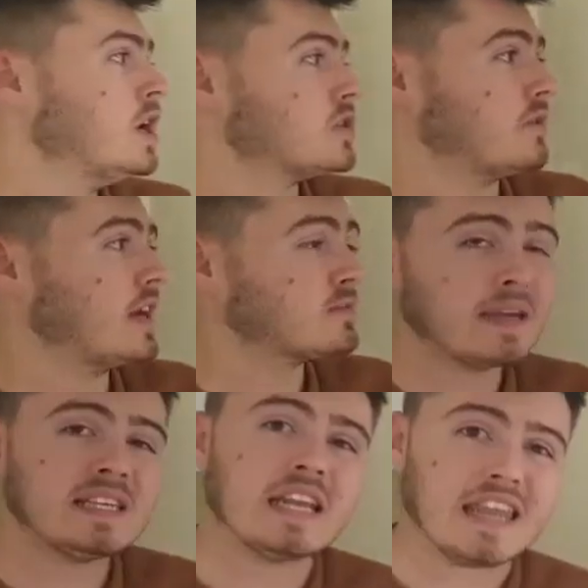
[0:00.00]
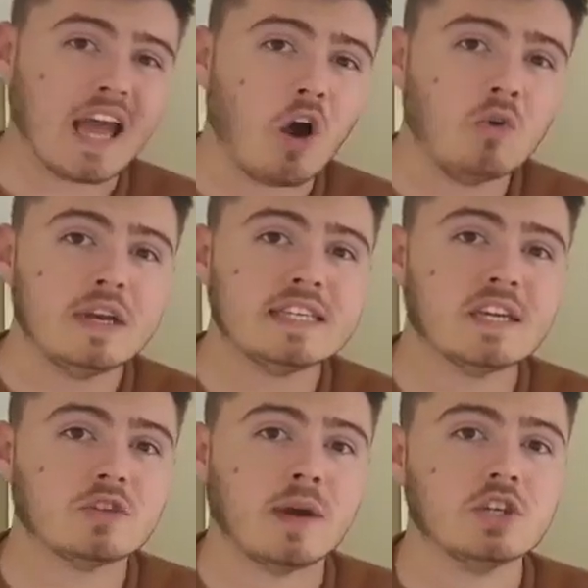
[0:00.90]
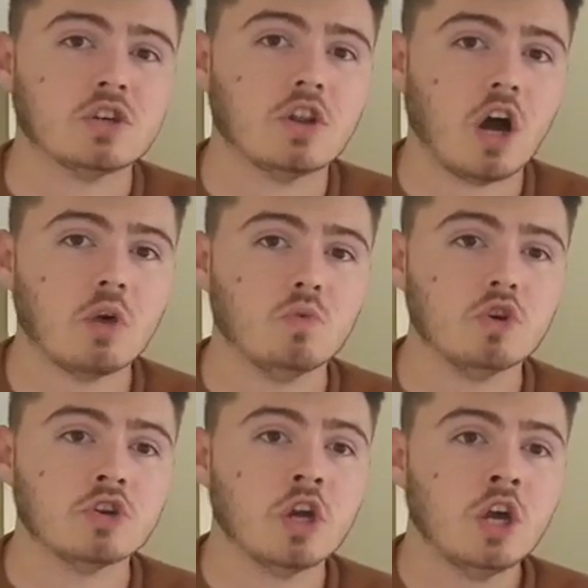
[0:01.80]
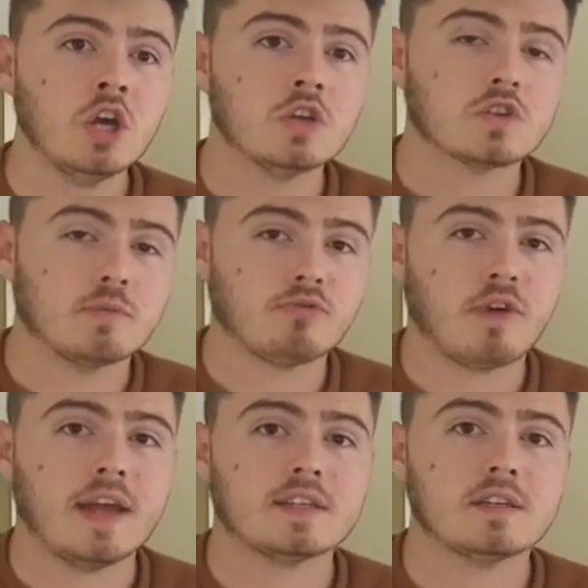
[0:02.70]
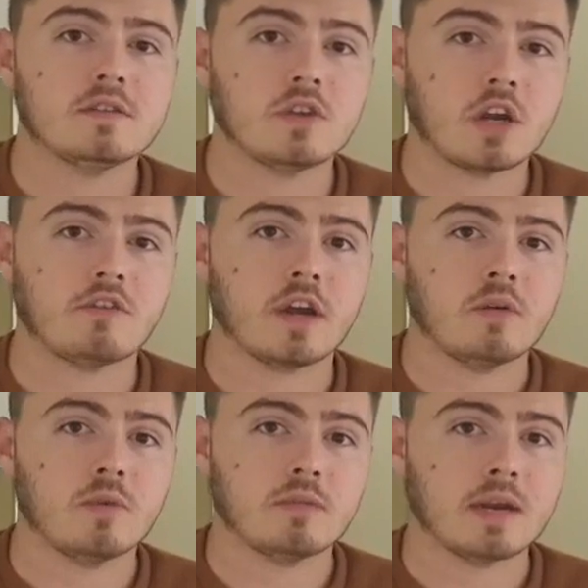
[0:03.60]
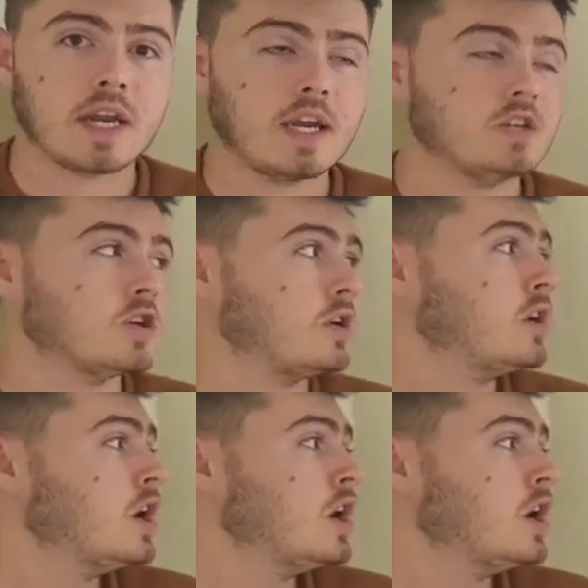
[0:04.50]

So that's basically the only situation that I would suppress diarrhea with the medication.